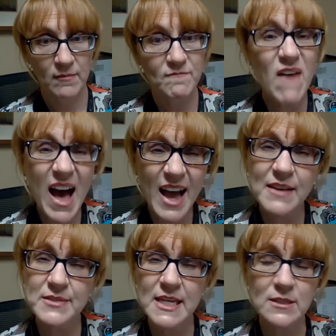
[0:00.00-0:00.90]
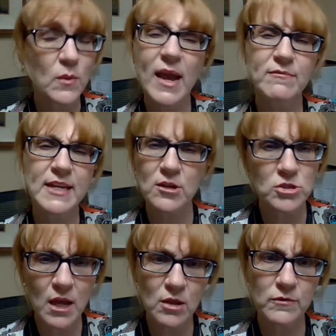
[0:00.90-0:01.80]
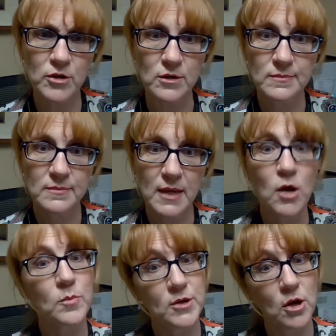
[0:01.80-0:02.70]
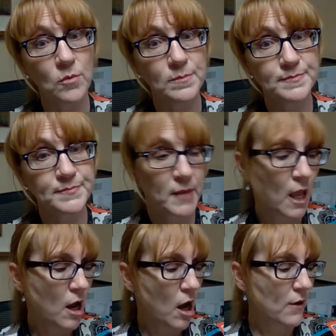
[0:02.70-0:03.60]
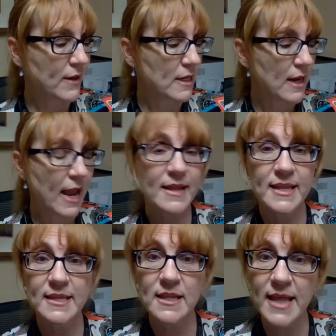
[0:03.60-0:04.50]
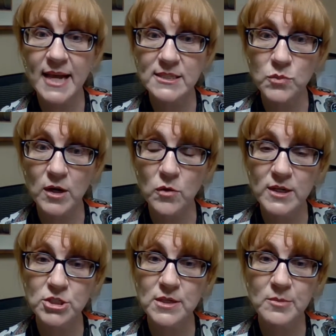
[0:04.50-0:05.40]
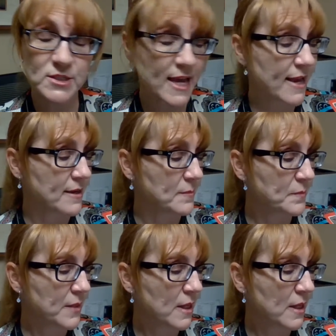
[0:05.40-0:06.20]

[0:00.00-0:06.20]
5 cents. We have nickels all over. I hope you know. All right, and then the last one, question number 10.